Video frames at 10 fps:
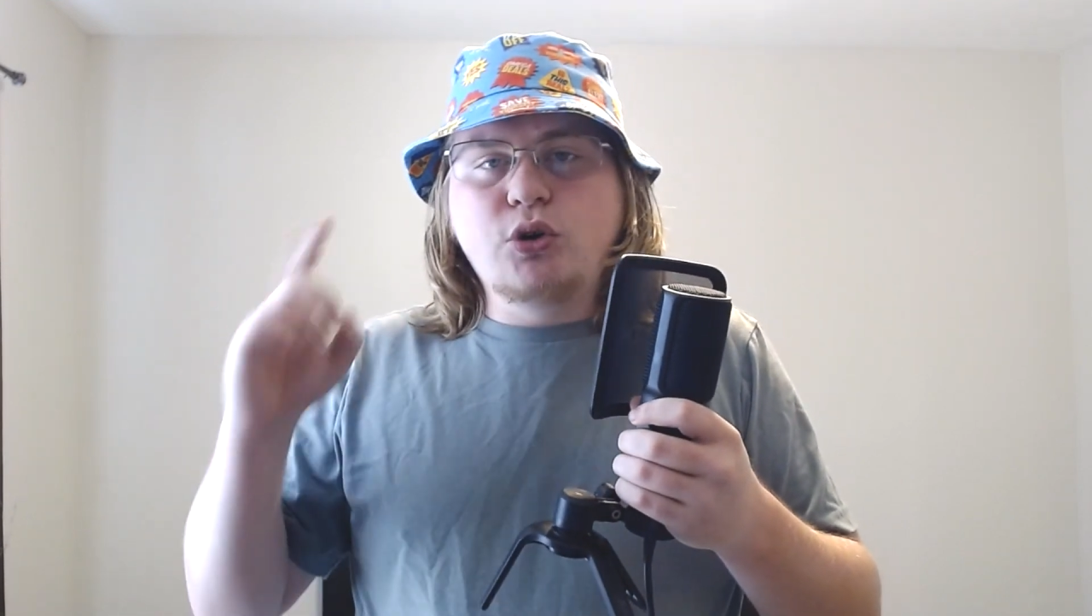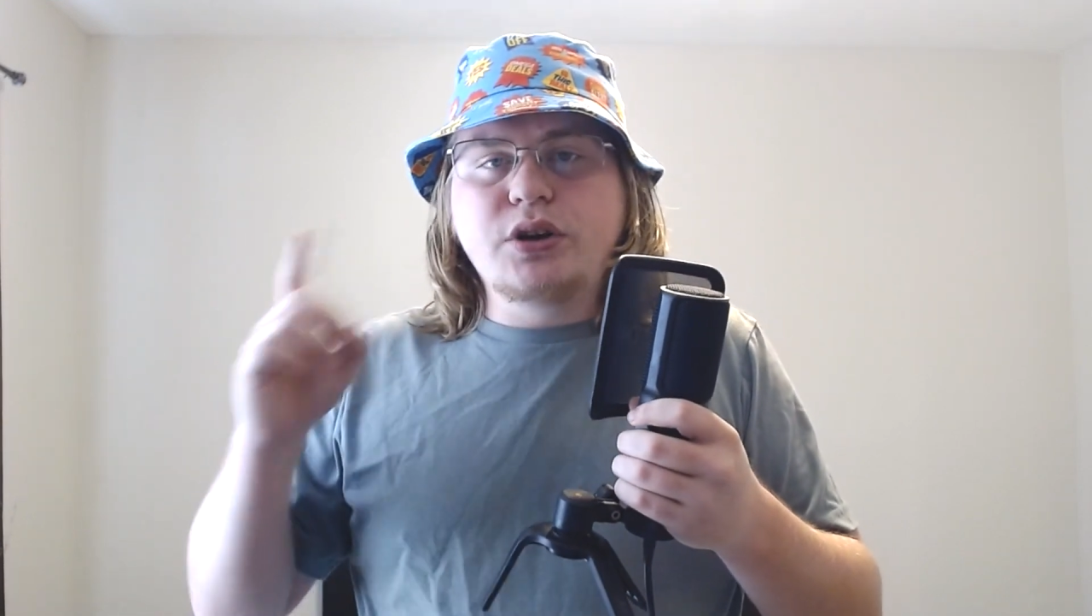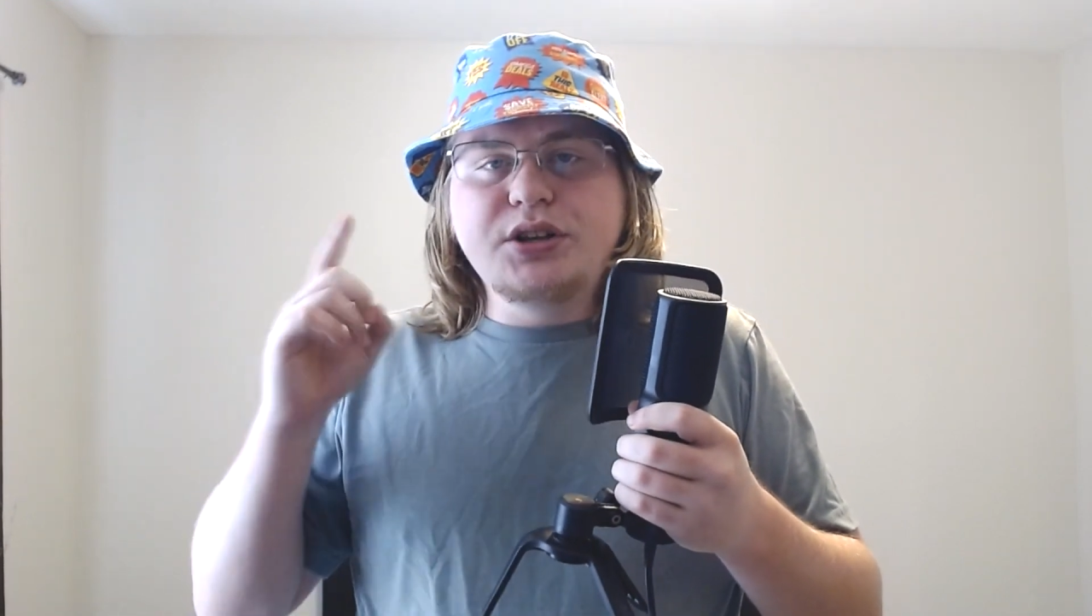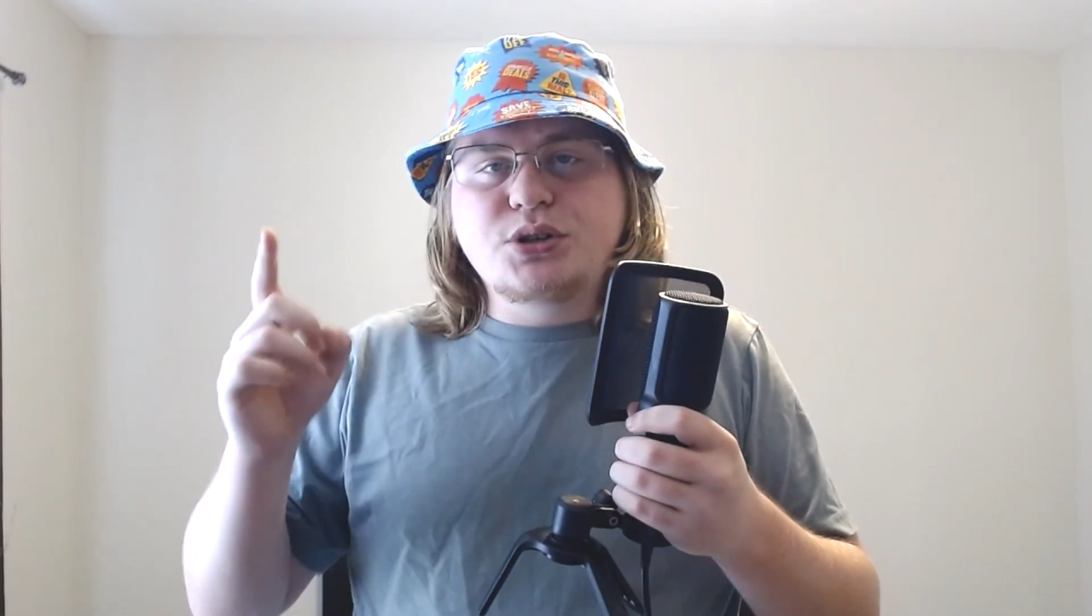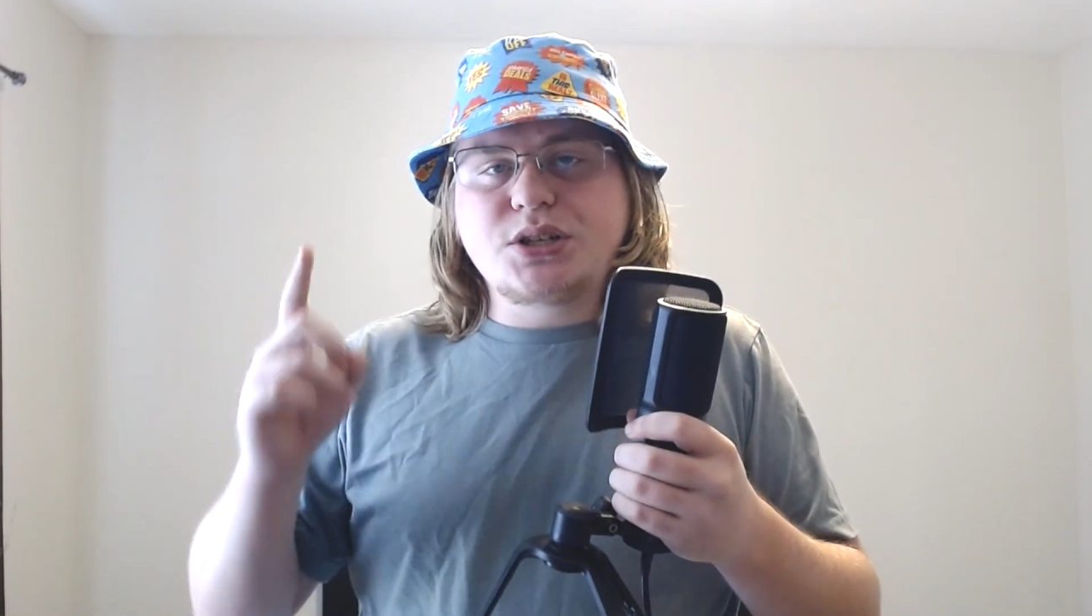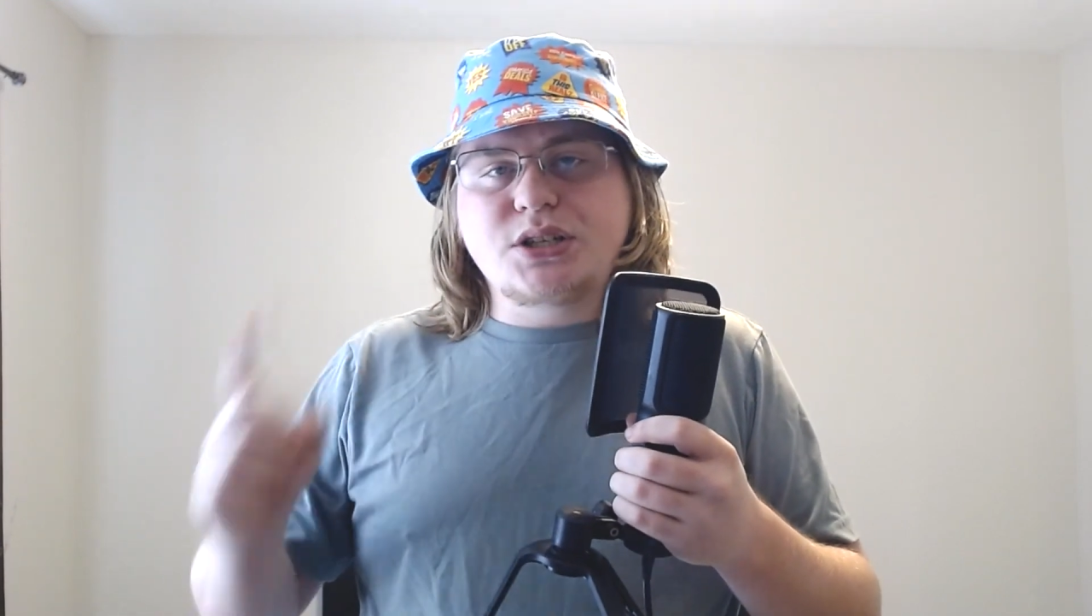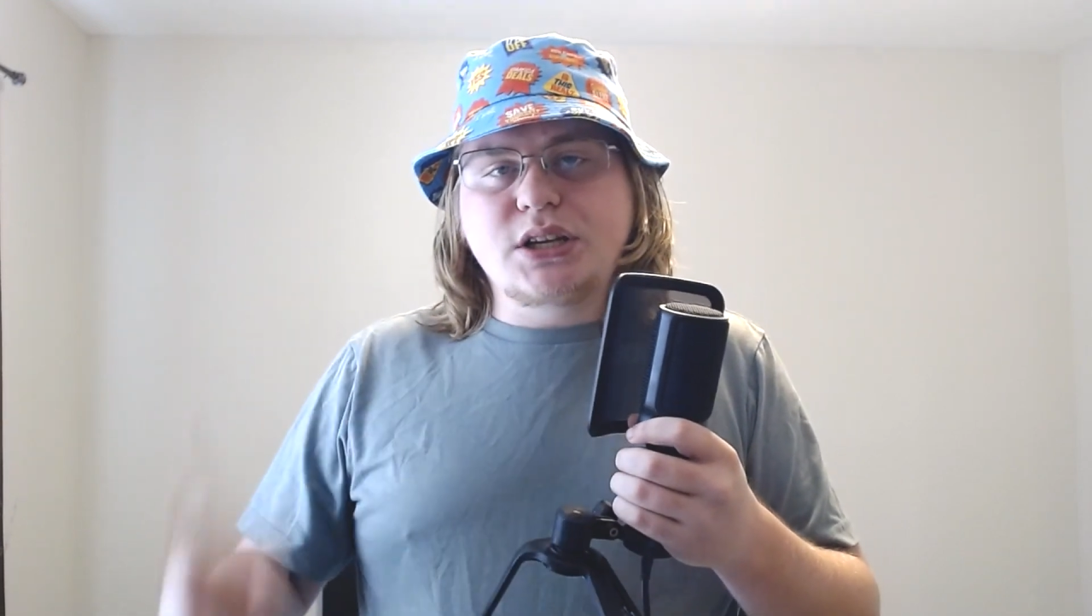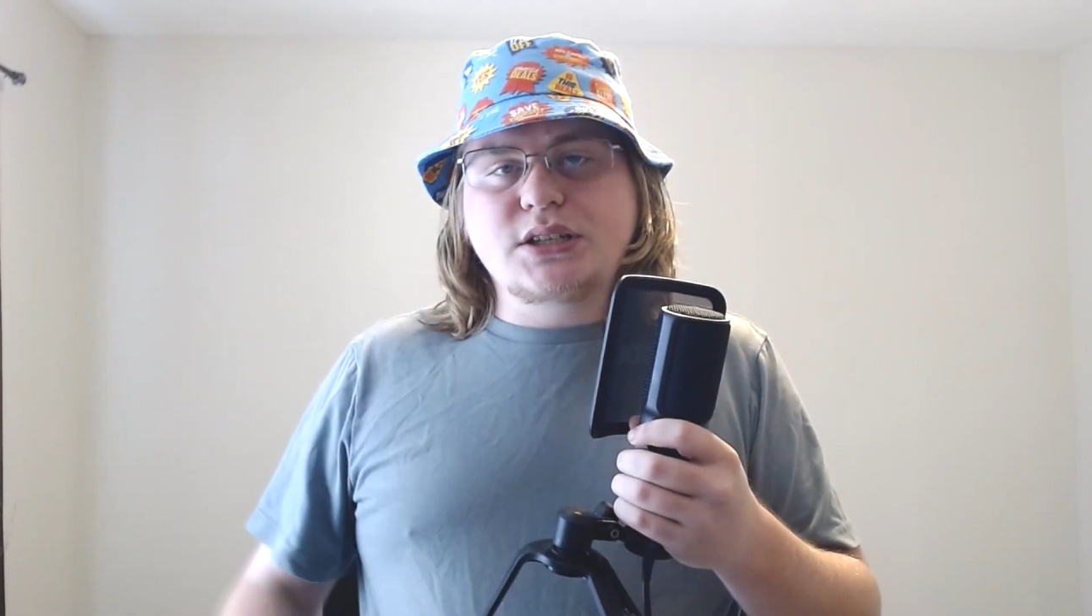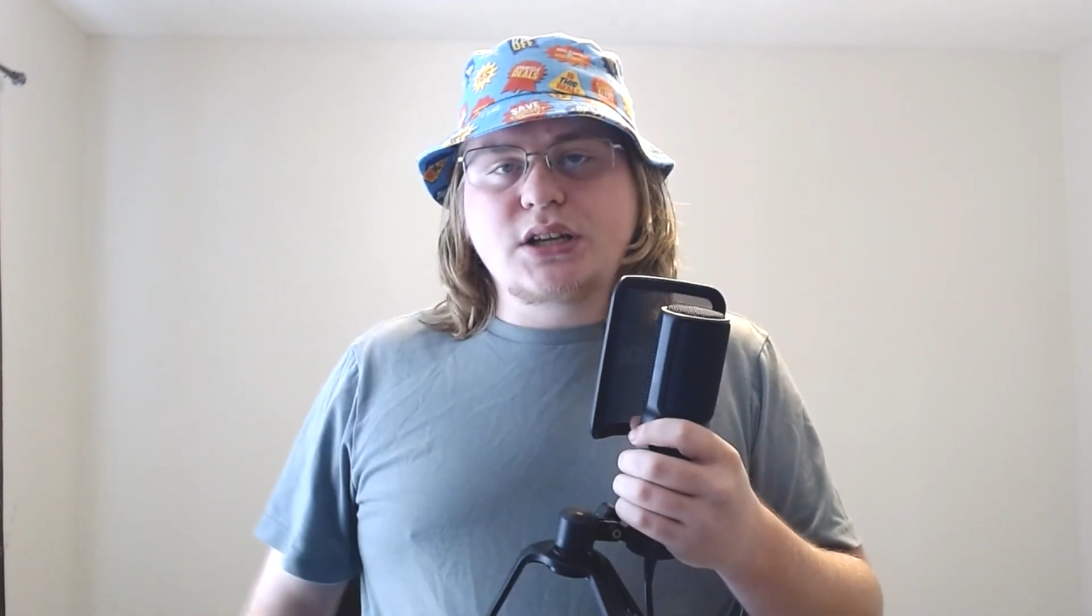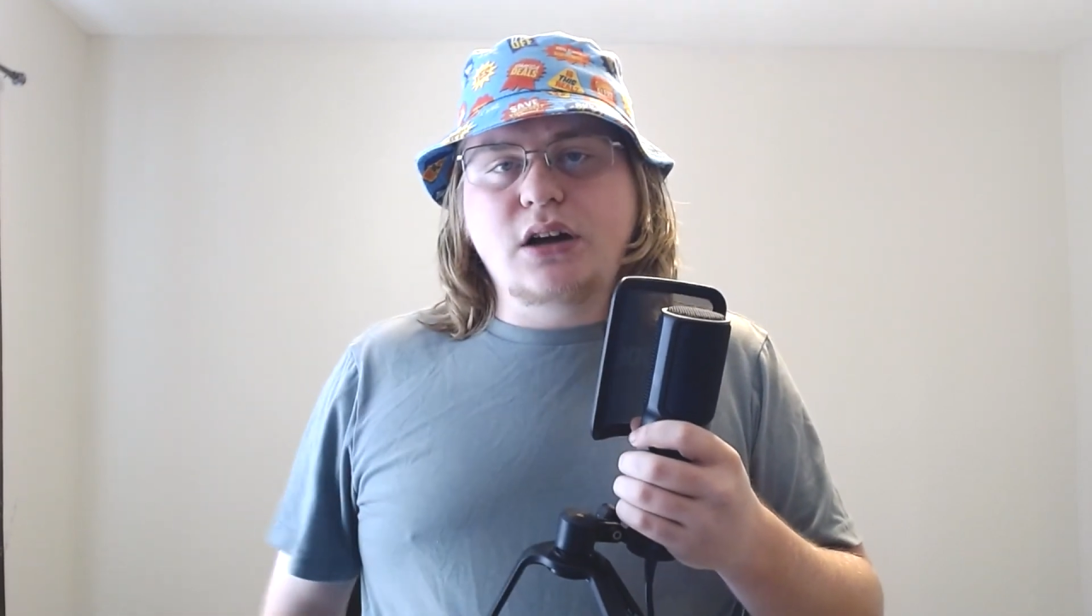more
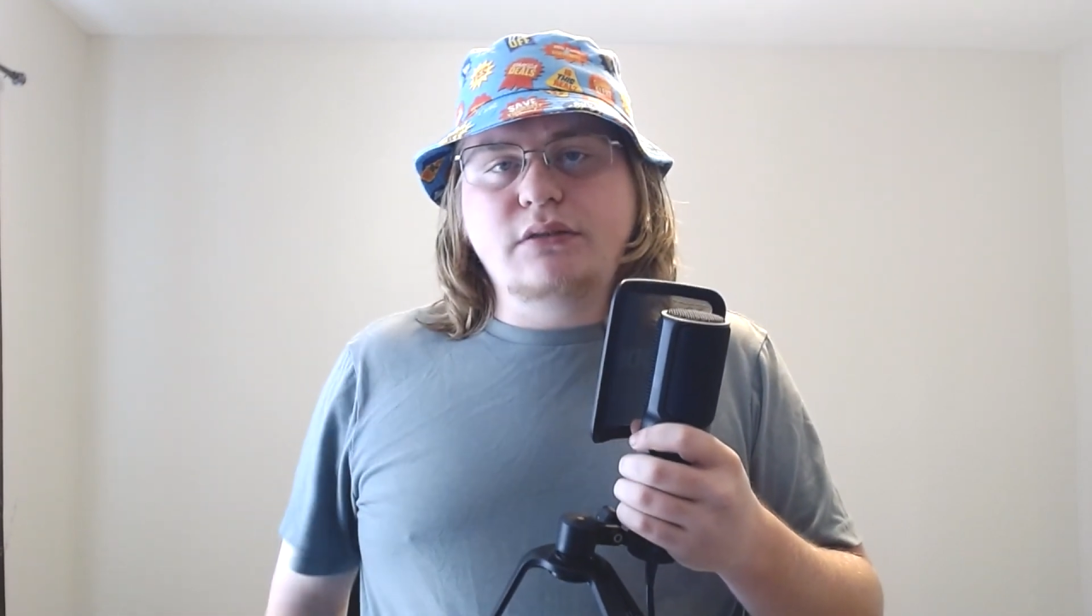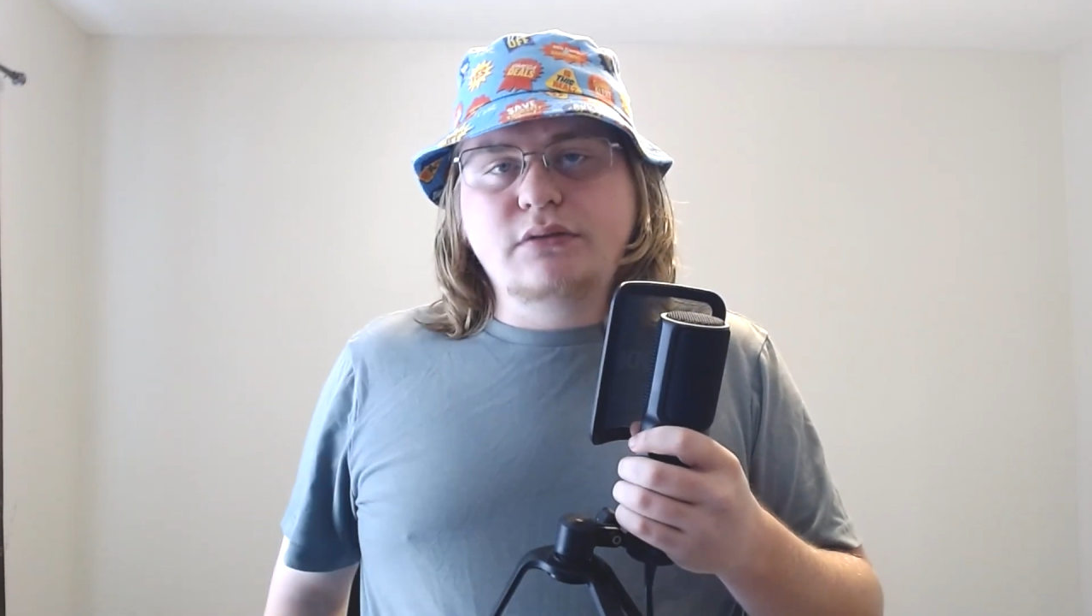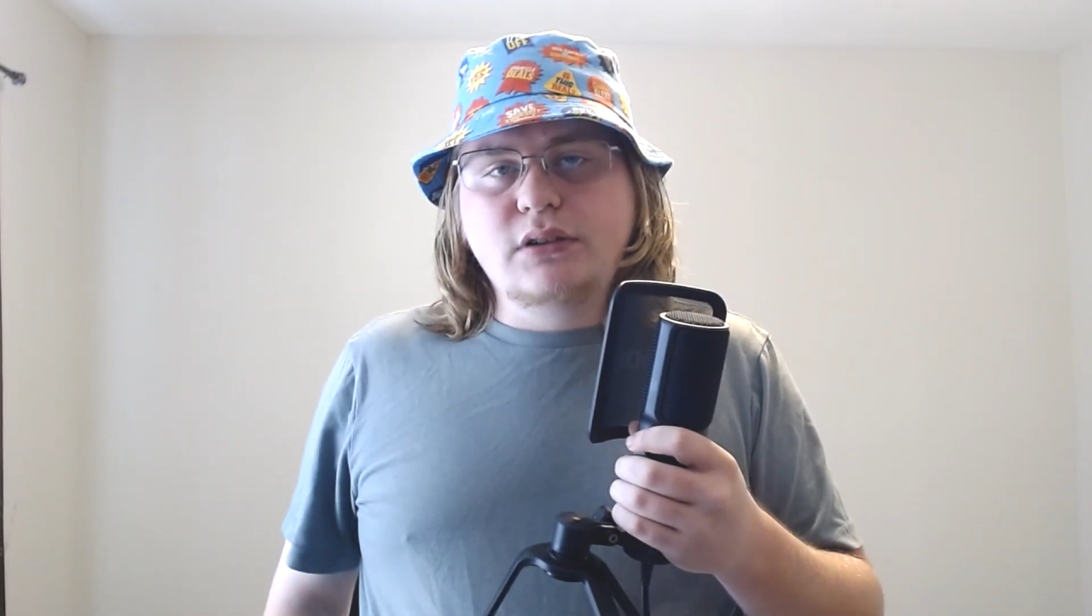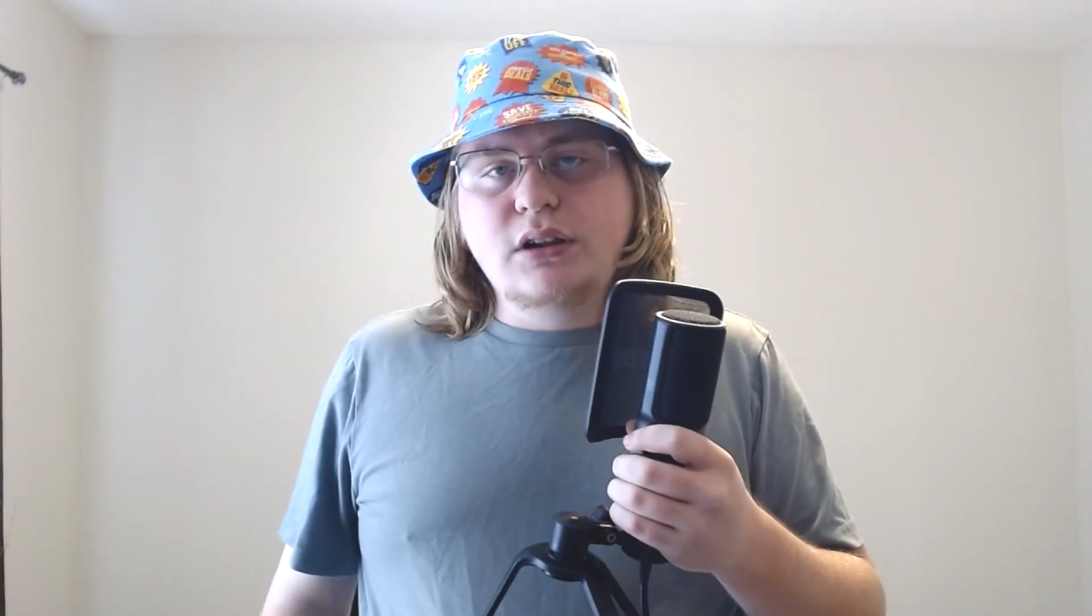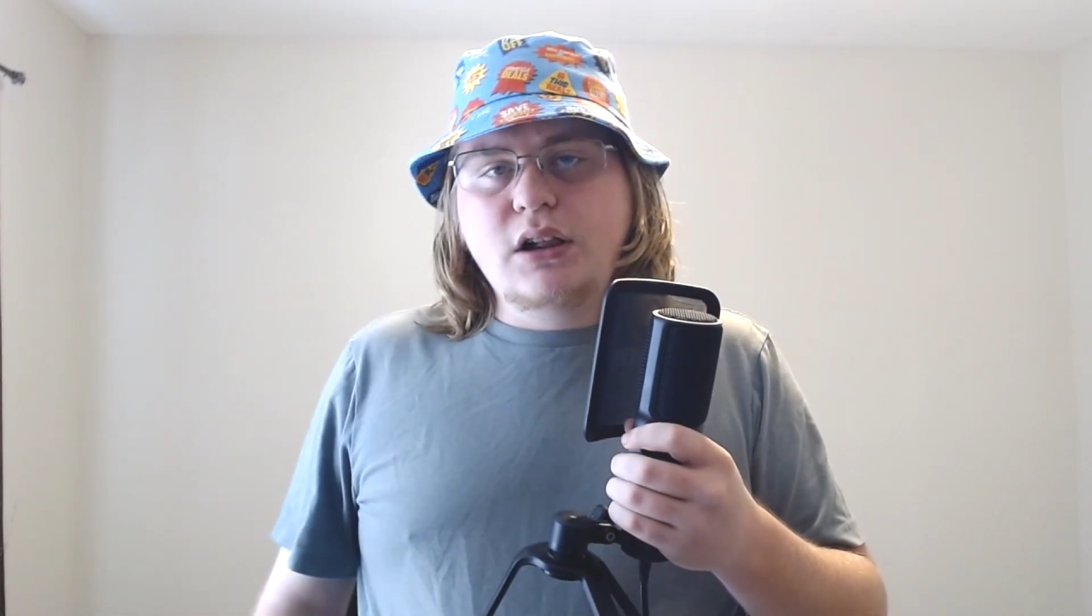interesting stuff.